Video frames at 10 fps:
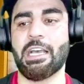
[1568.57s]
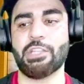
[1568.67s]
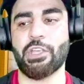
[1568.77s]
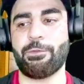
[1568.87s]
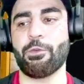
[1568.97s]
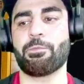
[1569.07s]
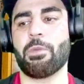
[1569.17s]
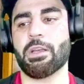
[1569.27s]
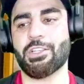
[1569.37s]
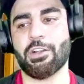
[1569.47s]
So if you
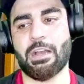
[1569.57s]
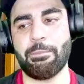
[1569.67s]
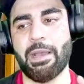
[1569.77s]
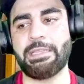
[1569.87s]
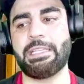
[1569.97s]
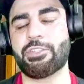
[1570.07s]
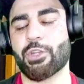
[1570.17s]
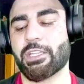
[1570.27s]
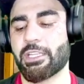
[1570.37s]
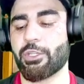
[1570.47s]
sort of combine these
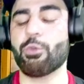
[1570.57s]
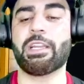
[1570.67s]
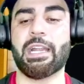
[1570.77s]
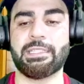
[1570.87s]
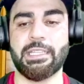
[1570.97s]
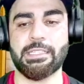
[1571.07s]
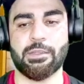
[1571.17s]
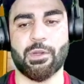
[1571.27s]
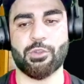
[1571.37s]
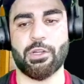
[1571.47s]
together, you will get this
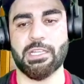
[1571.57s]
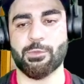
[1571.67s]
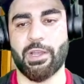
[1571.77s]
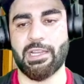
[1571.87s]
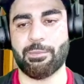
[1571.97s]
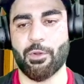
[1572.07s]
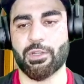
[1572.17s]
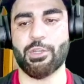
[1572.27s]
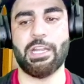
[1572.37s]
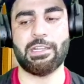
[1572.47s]
what's called as Voilin plot.
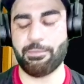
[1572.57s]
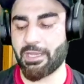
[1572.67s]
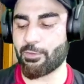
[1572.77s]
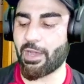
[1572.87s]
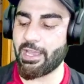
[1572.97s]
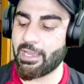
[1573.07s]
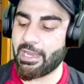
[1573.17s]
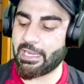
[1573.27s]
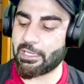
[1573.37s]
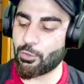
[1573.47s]
So it, because why
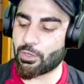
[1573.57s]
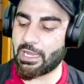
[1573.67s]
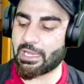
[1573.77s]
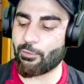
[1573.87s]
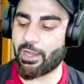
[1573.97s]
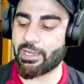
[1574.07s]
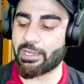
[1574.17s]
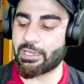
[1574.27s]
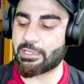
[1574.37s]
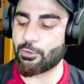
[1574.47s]
it look like a violin,
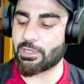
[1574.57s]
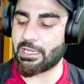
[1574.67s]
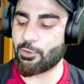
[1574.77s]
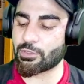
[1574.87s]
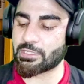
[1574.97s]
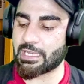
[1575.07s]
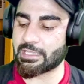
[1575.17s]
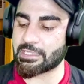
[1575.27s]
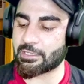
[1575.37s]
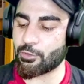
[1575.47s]
it looks like
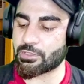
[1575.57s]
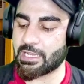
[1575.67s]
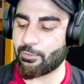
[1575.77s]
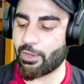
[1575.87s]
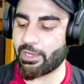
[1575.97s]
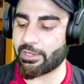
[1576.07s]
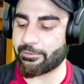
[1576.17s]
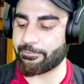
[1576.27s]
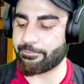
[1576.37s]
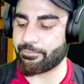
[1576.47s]
this, it looks like a violin.
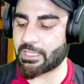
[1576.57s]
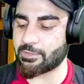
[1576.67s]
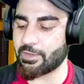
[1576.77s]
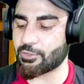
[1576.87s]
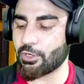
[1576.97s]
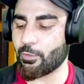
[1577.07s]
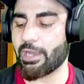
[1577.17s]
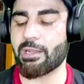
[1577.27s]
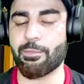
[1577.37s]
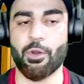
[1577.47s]
That's why it's called
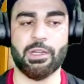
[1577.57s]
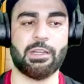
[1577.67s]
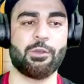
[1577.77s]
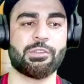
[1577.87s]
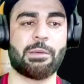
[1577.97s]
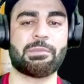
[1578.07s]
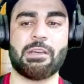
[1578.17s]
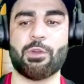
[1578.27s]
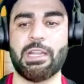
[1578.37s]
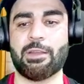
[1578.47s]
Voilin plot. It looks
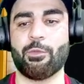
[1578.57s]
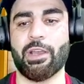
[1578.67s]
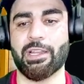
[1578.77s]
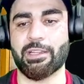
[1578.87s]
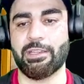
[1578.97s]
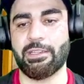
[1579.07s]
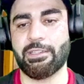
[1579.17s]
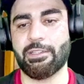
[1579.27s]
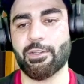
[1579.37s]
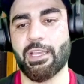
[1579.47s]
somewhat like violin.
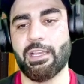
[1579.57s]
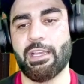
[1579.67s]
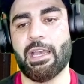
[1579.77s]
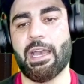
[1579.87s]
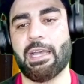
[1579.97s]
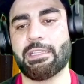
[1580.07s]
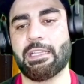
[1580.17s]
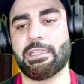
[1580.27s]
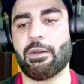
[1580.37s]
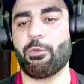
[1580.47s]
Okay, and
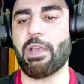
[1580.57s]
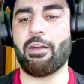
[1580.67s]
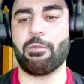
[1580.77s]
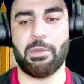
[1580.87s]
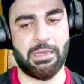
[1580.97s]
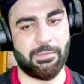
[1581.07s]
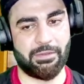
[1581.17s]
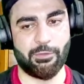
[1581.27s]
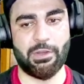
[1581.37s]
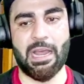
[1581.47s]
then we have in
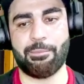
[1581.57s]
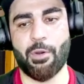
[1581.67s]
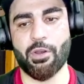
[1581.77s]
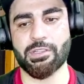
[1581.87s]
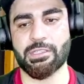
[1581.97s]
between we'll have box.